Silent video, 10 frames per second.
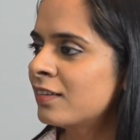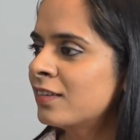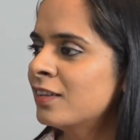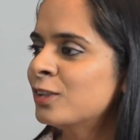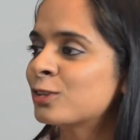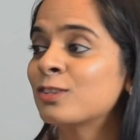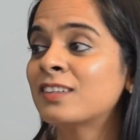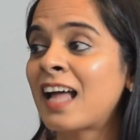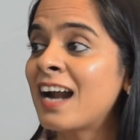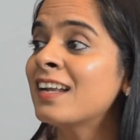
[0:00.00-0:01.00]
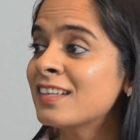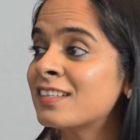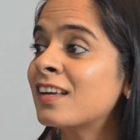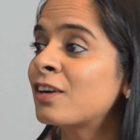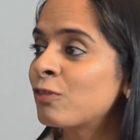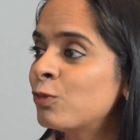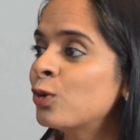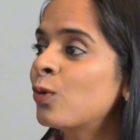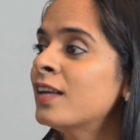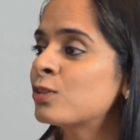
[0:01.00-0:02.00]
So that is a
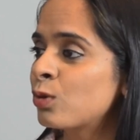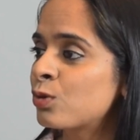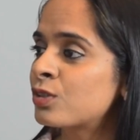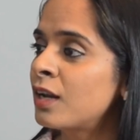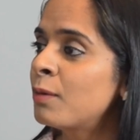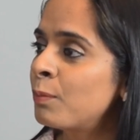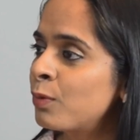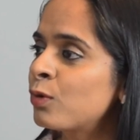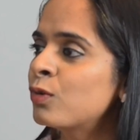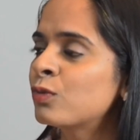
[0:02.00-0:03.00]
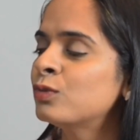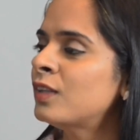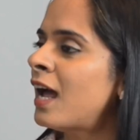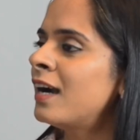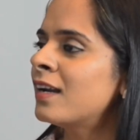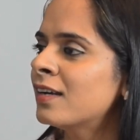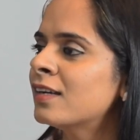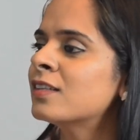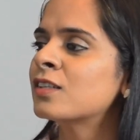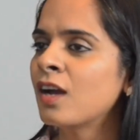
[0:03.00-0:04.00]
review and social proof that
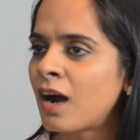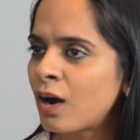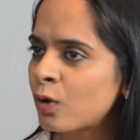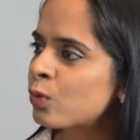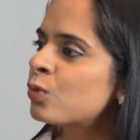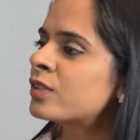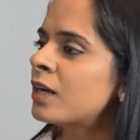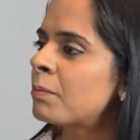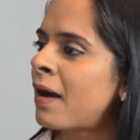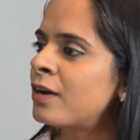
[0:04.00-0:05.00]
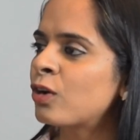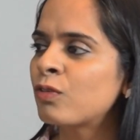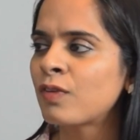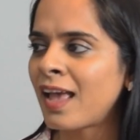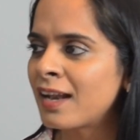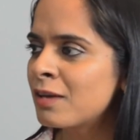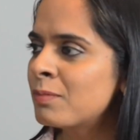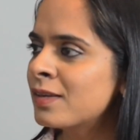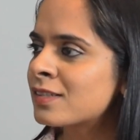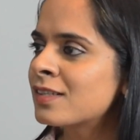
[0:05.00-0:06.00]
is a crucial part of any
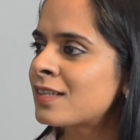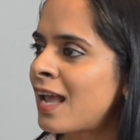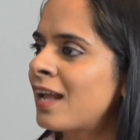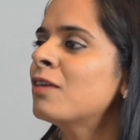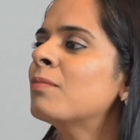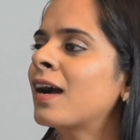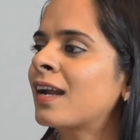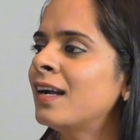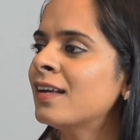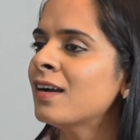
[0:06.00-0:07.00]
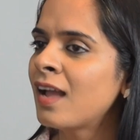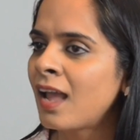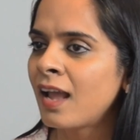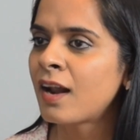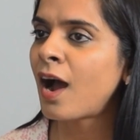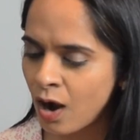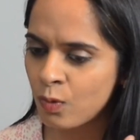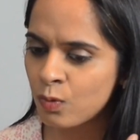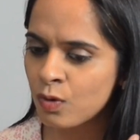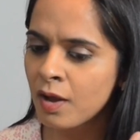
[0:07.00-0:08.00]
business, any marketer, and
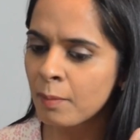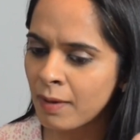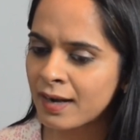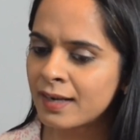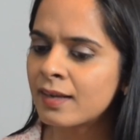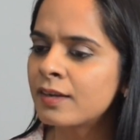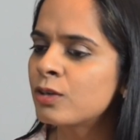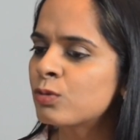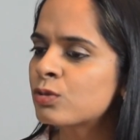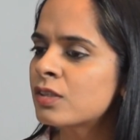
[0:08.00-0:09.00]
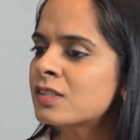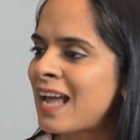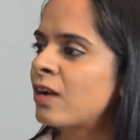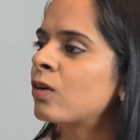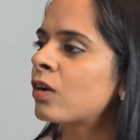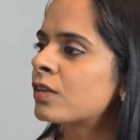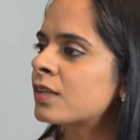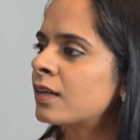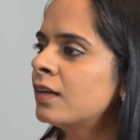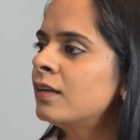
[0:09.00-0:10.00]
how marketer use in
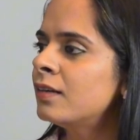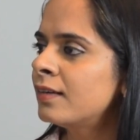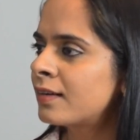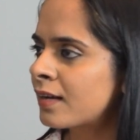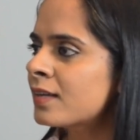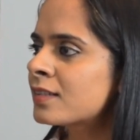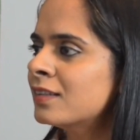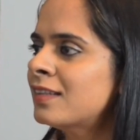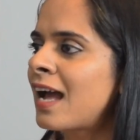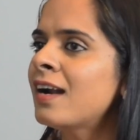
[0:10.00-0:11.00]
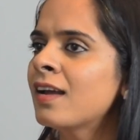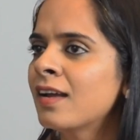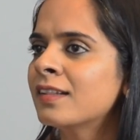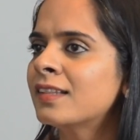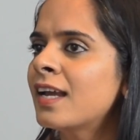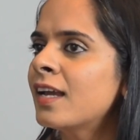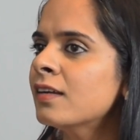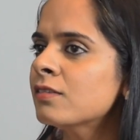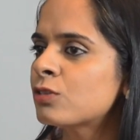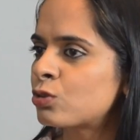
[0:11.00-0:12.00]
psychological tricks, that
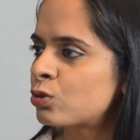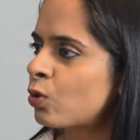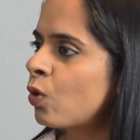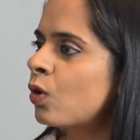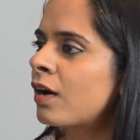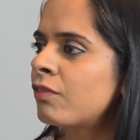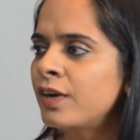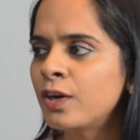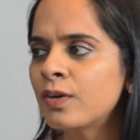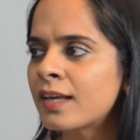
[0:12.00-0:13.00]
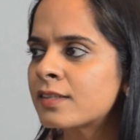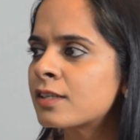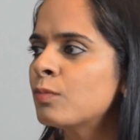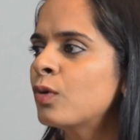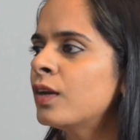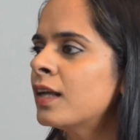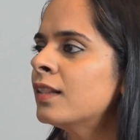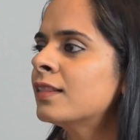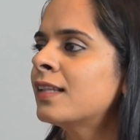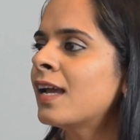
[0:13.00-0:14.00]
they show a video
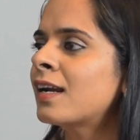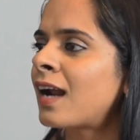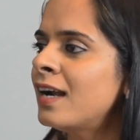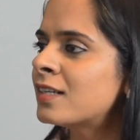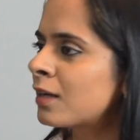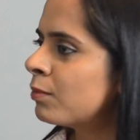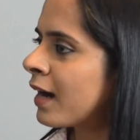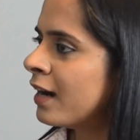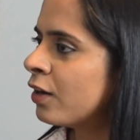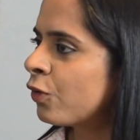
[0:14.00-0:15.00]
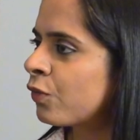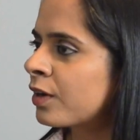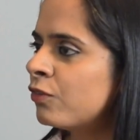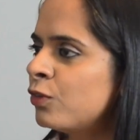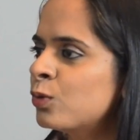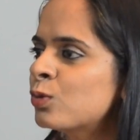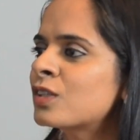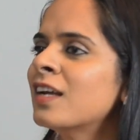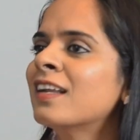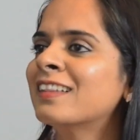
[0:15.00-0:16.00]
testimonial, they write some kind of
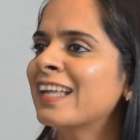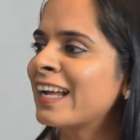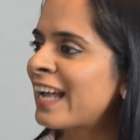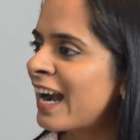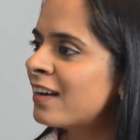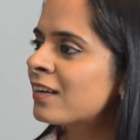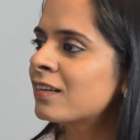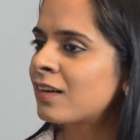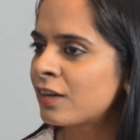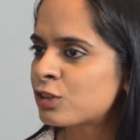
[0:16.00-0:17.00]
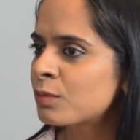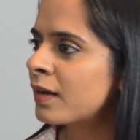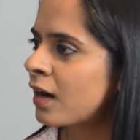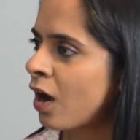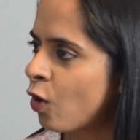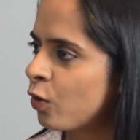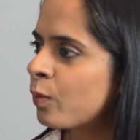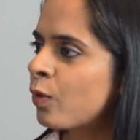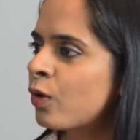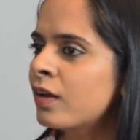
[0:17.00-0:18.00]
reviews, they get customer
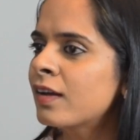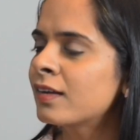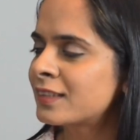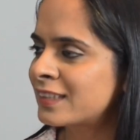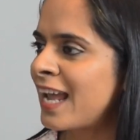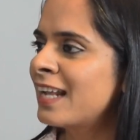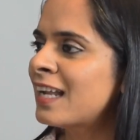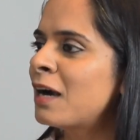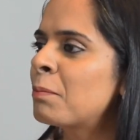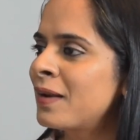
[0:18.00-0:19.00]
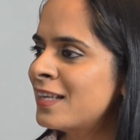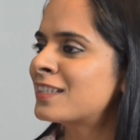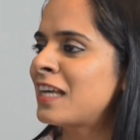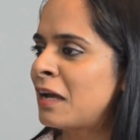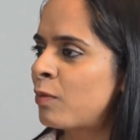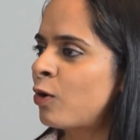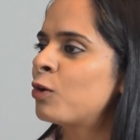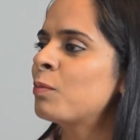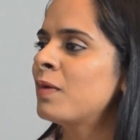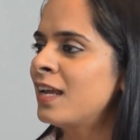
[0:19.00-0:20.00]
on board saying that please say
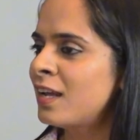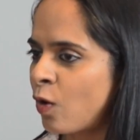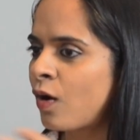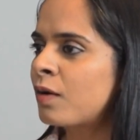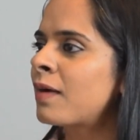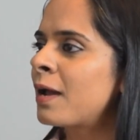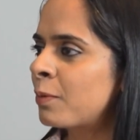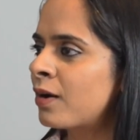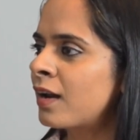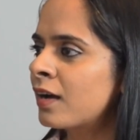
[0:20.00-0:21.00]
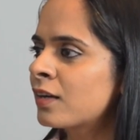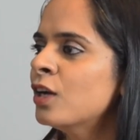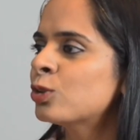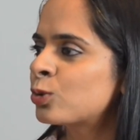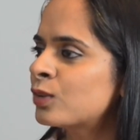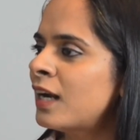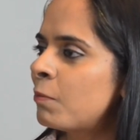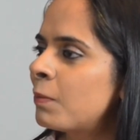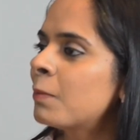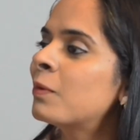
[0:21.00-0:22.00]
about me or my product, so
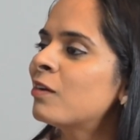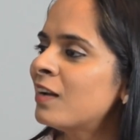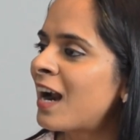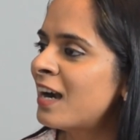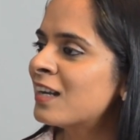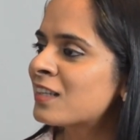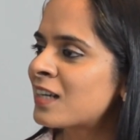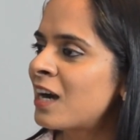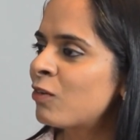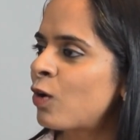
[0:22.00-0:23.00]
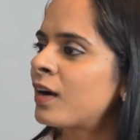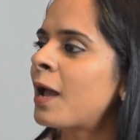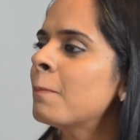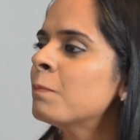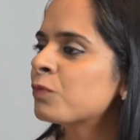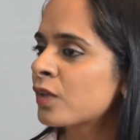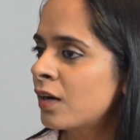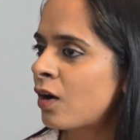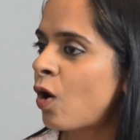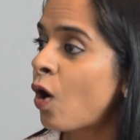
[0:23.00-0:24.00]
that people will understand what I am
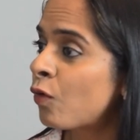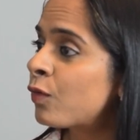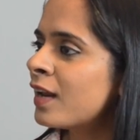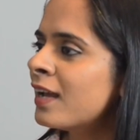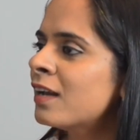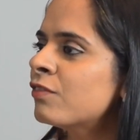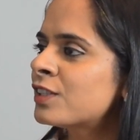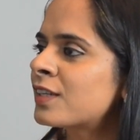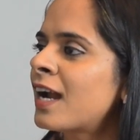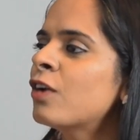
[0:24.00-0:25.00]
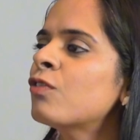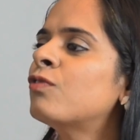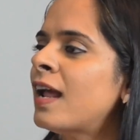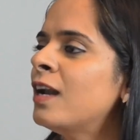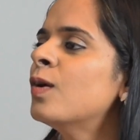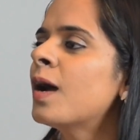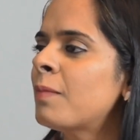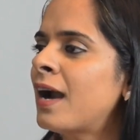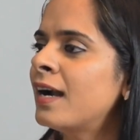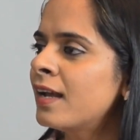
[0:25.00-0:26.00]
offering and which kind of value I
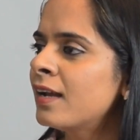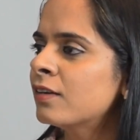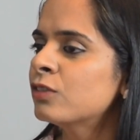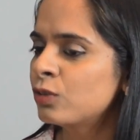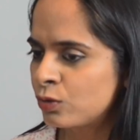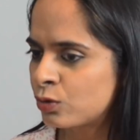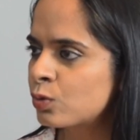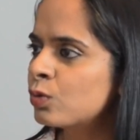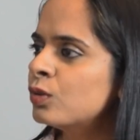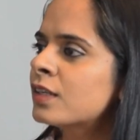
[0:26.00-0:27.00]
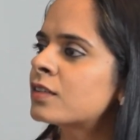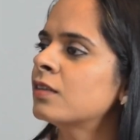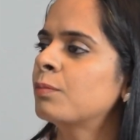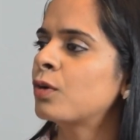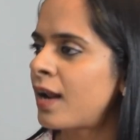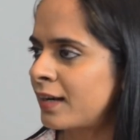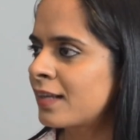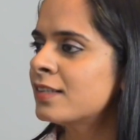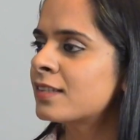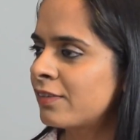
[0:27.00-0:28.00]
am adding through this product
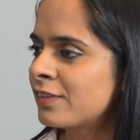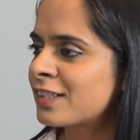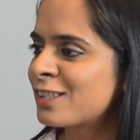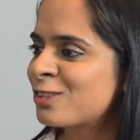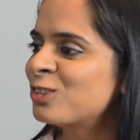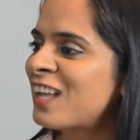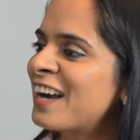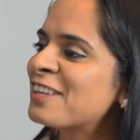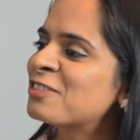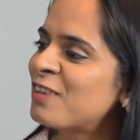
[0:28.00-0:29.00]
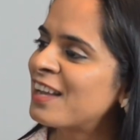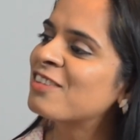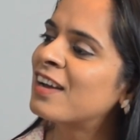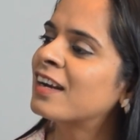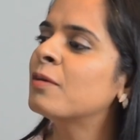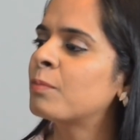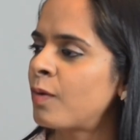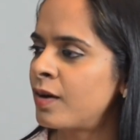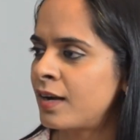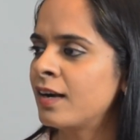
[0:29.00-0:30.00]
and services. So that is very, very
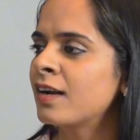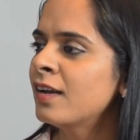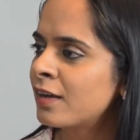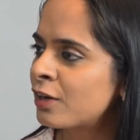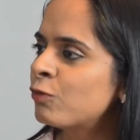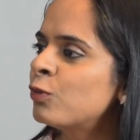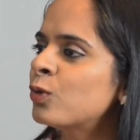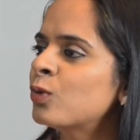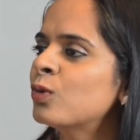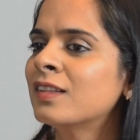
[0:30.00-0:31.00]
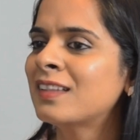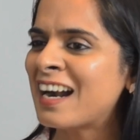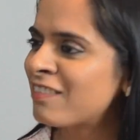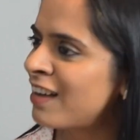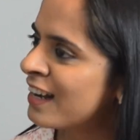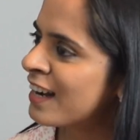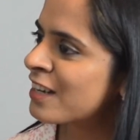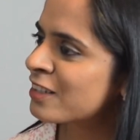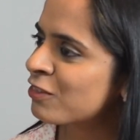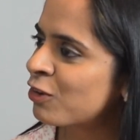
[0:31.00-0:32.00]
important. Review, that
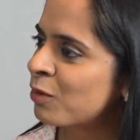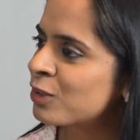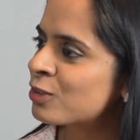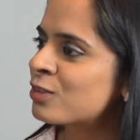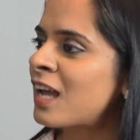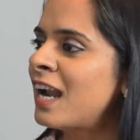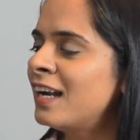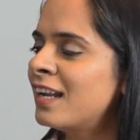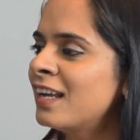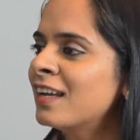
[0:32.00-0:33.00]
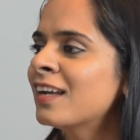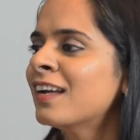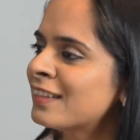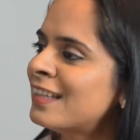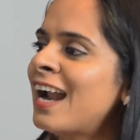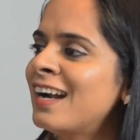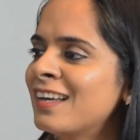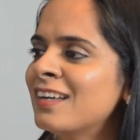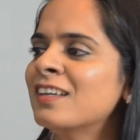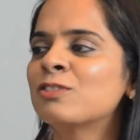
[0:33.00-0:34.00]
validation from the society, that
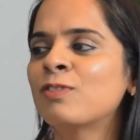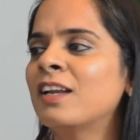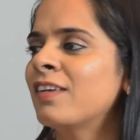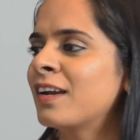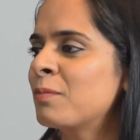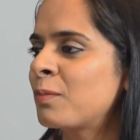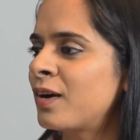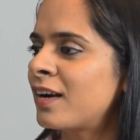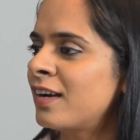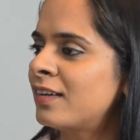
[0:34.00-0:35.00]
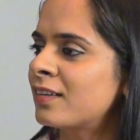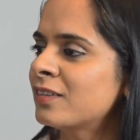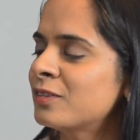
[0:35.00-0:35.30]
is very, very important.